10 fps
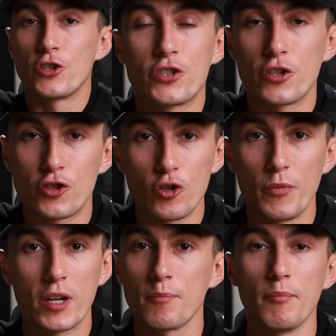just
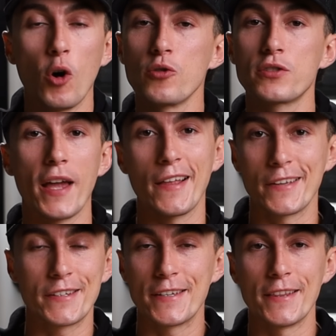assuming most
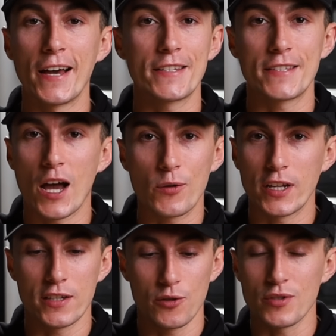LED lights
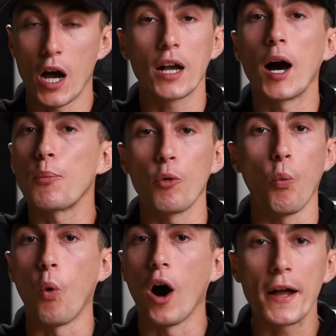nowadays use a
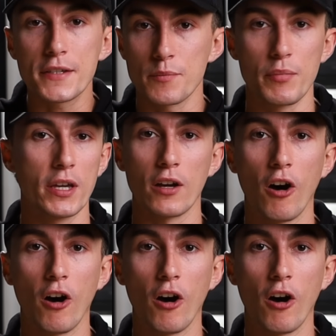couple watts being